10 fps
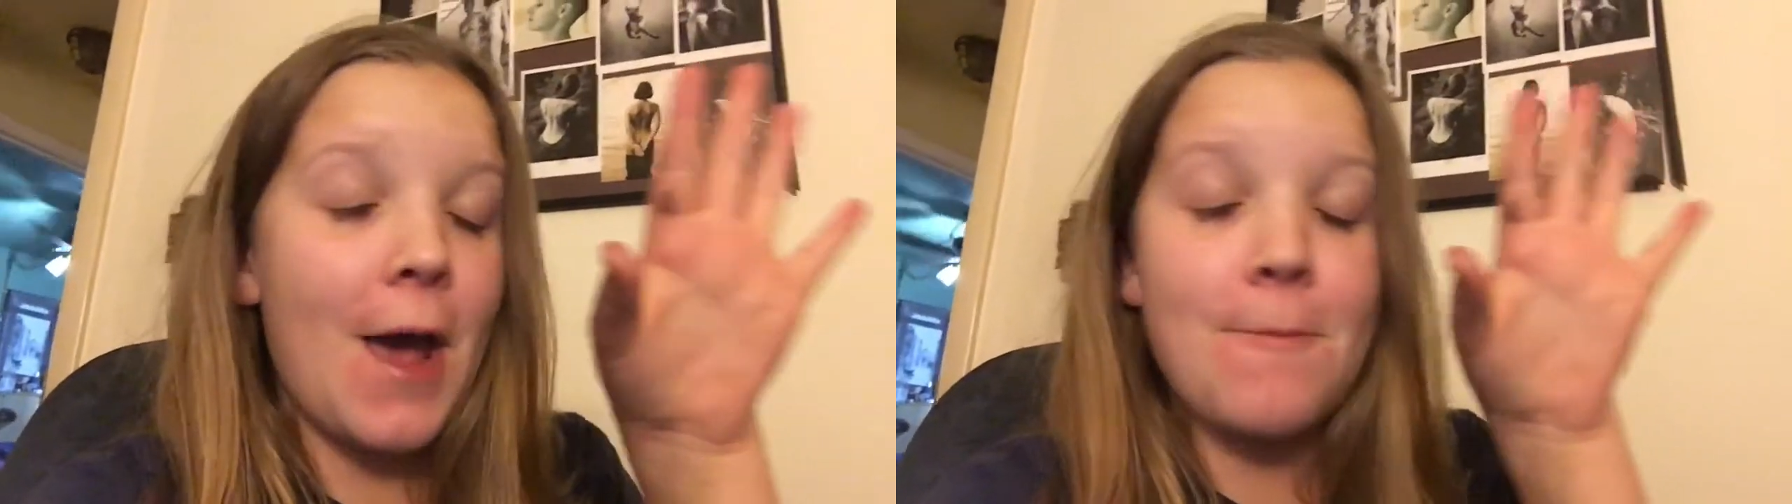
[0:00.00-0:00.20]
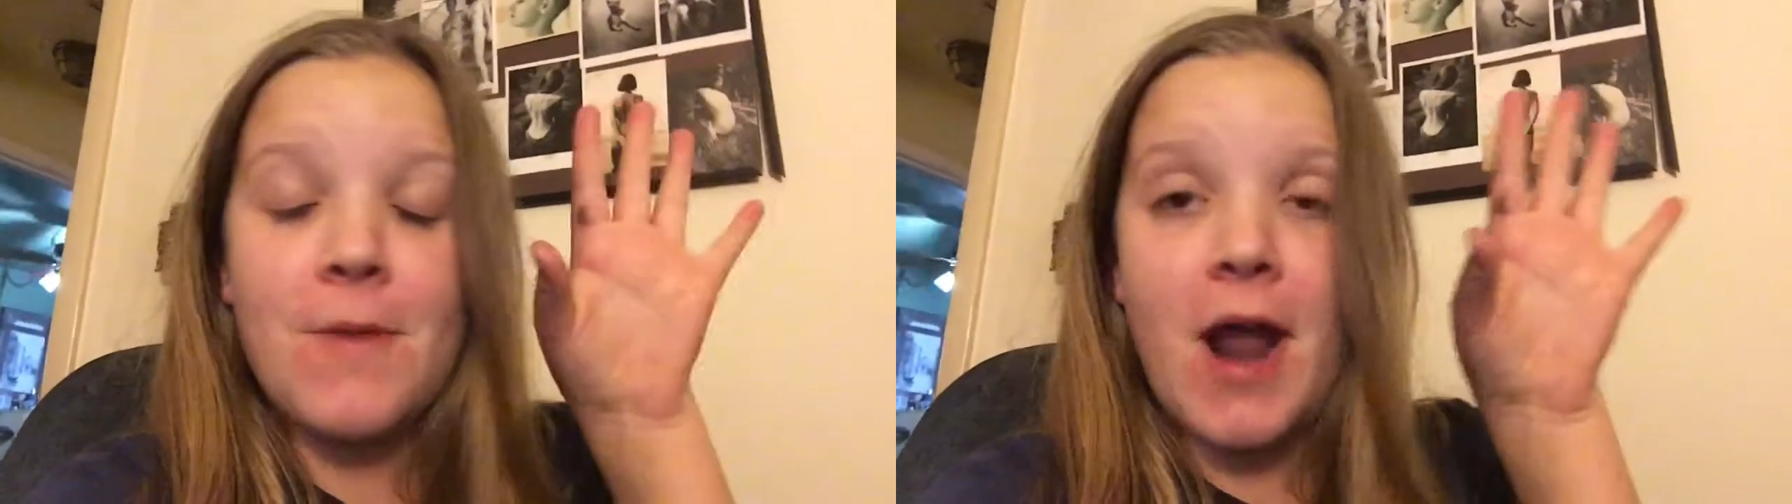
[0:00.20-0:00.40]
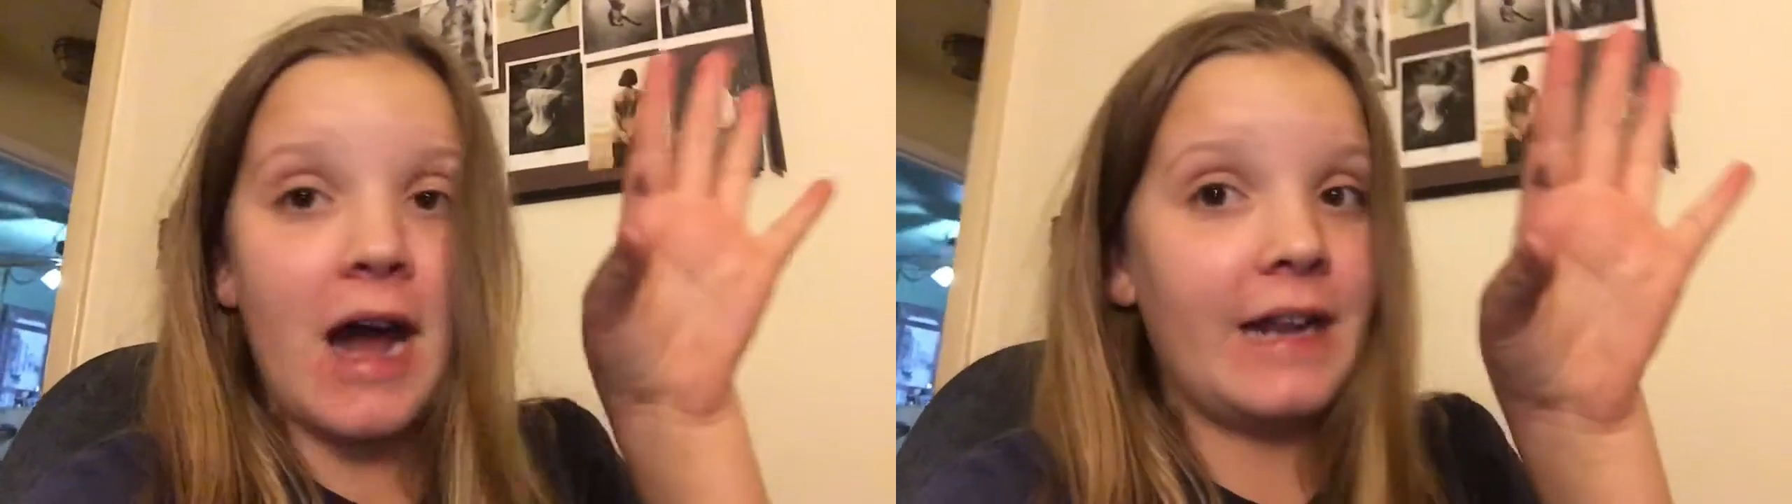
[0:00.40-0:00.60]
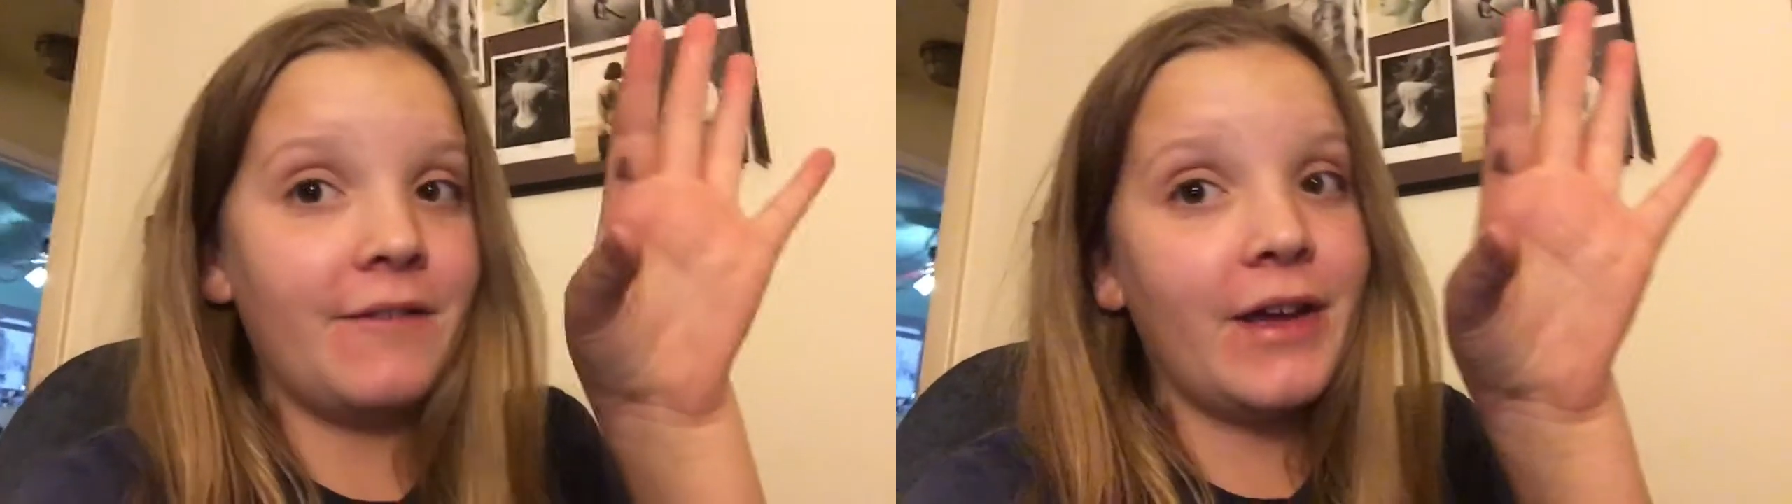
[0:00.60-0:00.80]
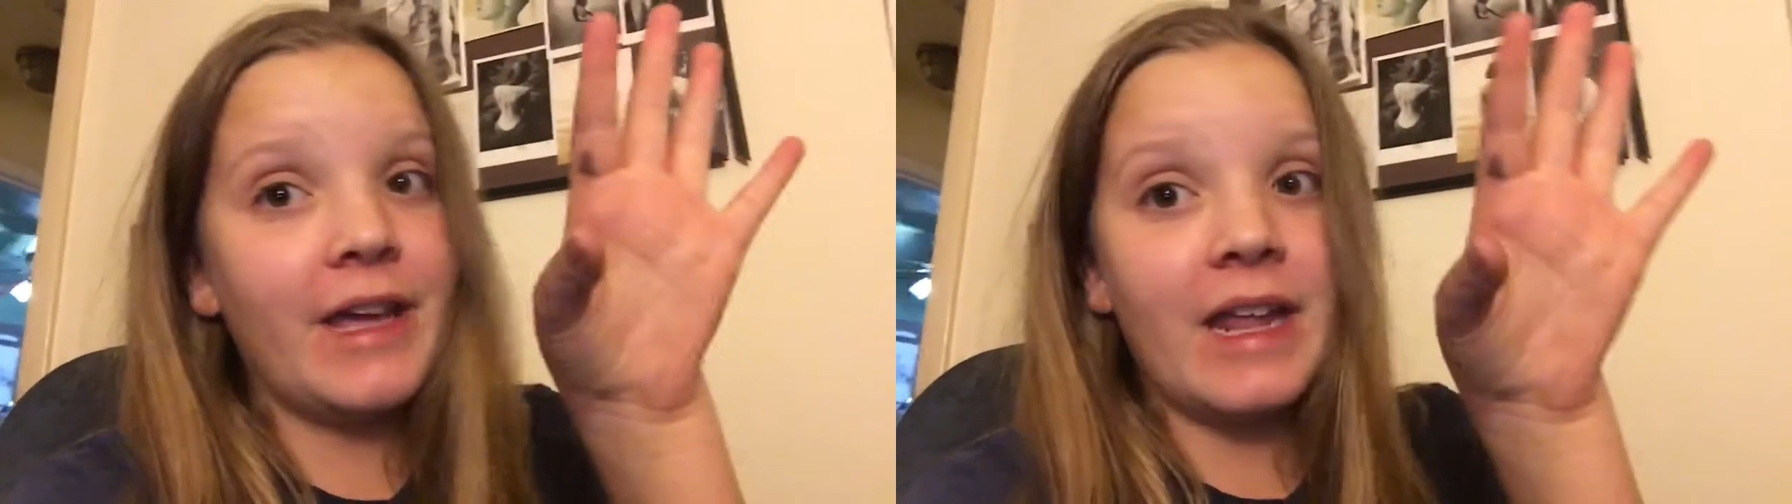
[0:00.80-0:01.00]
I'm not
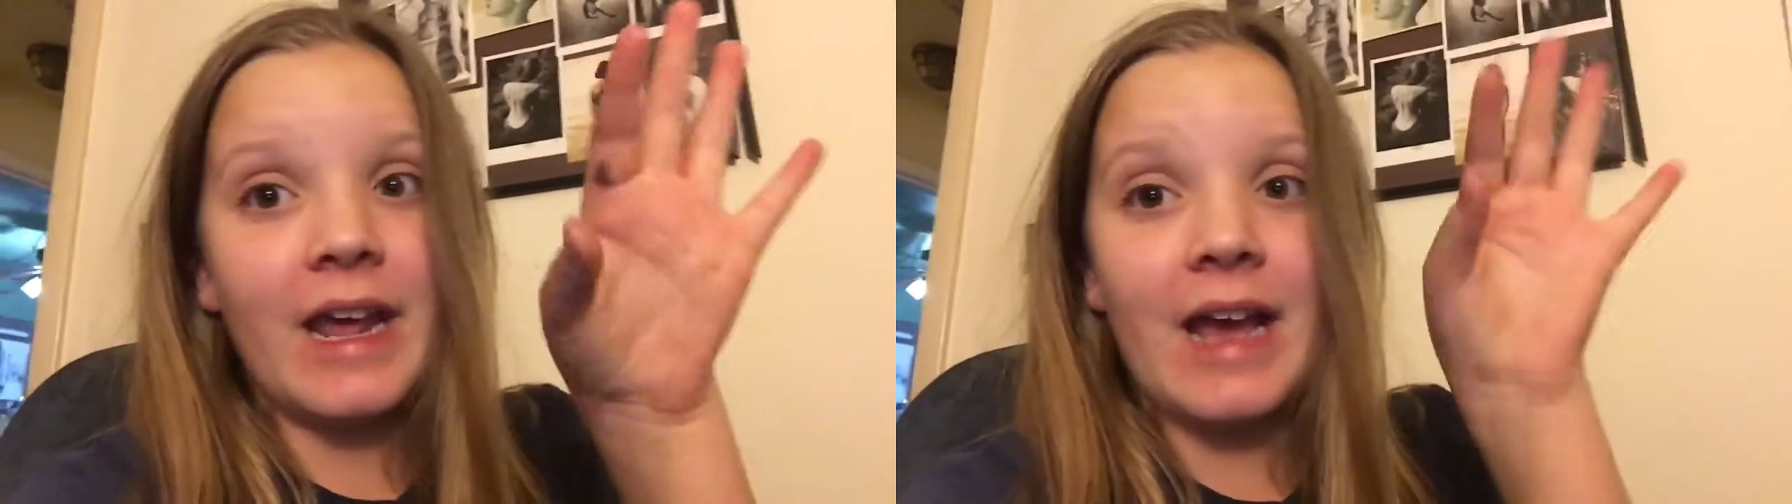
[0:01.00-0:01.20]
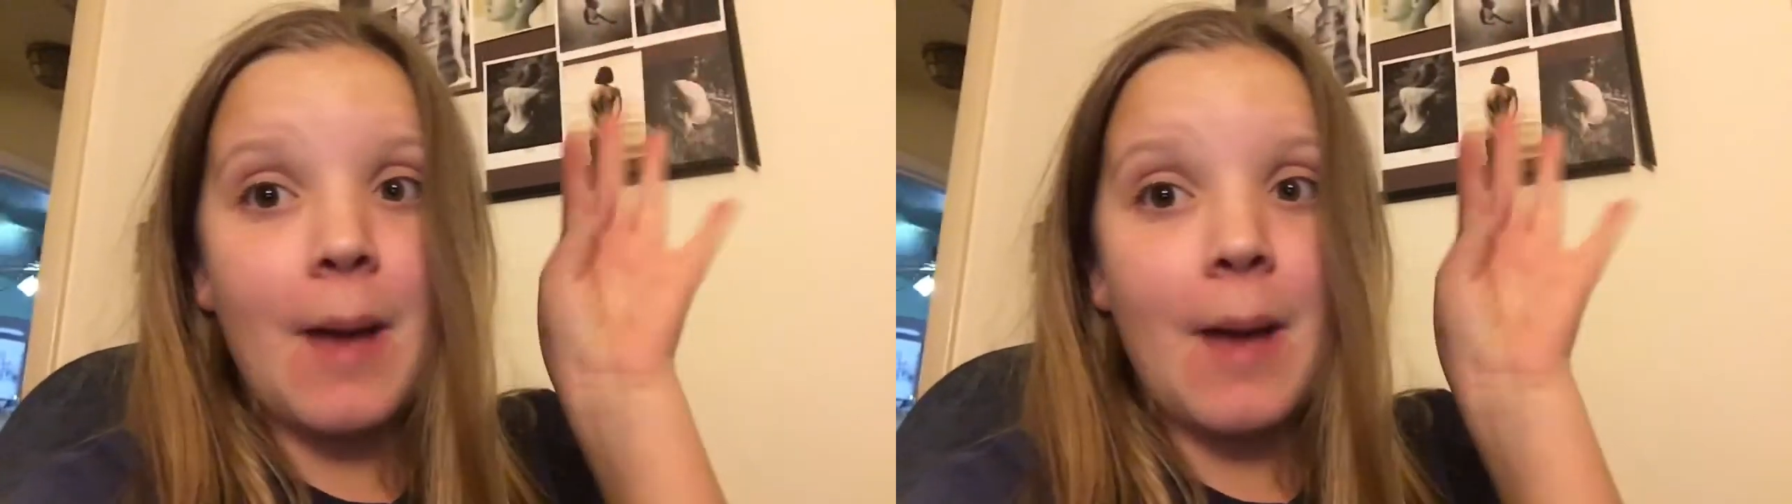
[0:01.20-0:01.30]
even kidding.